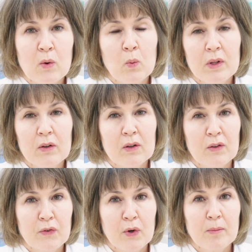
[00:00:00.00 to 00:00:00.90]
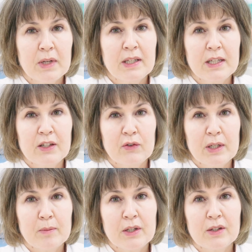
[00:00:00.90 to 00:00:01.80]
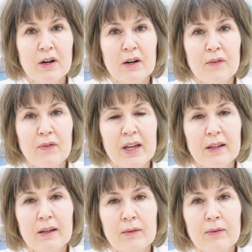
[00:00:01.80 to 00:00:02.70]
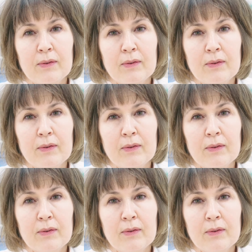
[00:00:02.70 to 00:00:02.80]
will confirm that these treatments are effective.